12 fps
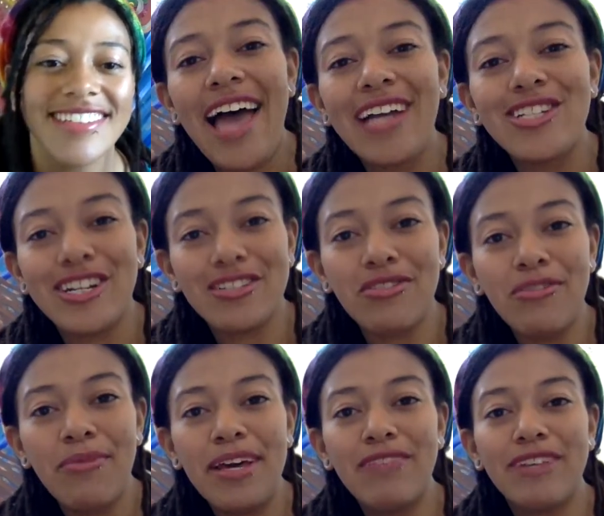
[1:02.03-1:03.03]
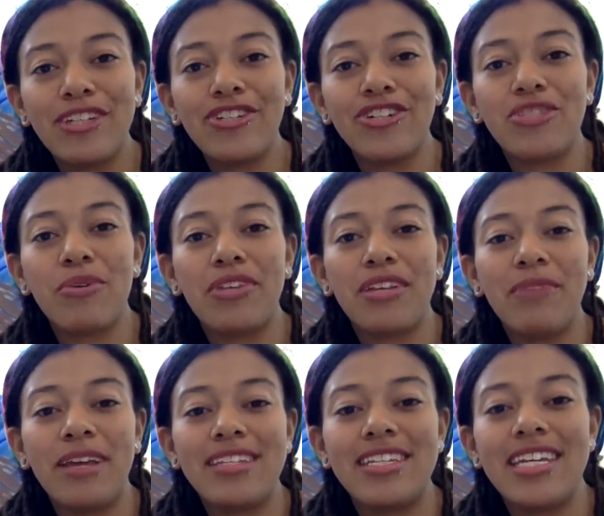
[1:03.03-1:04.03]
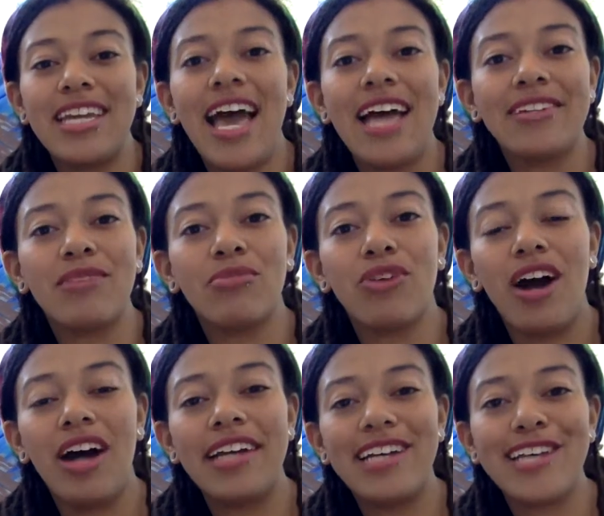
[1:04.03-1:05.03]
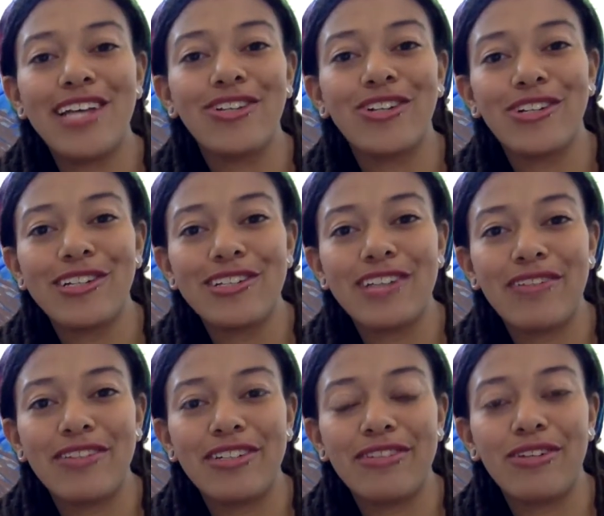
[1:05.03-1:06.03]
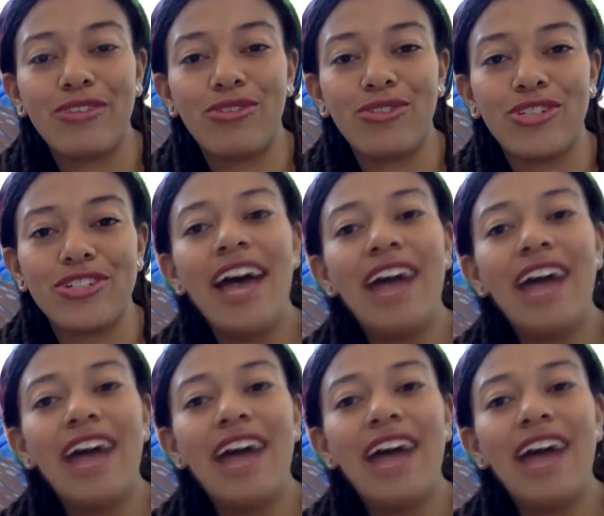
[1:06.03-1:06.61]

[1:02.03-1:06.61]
And share some of my adventures both in my city and abroad as I learn and discover different cultures.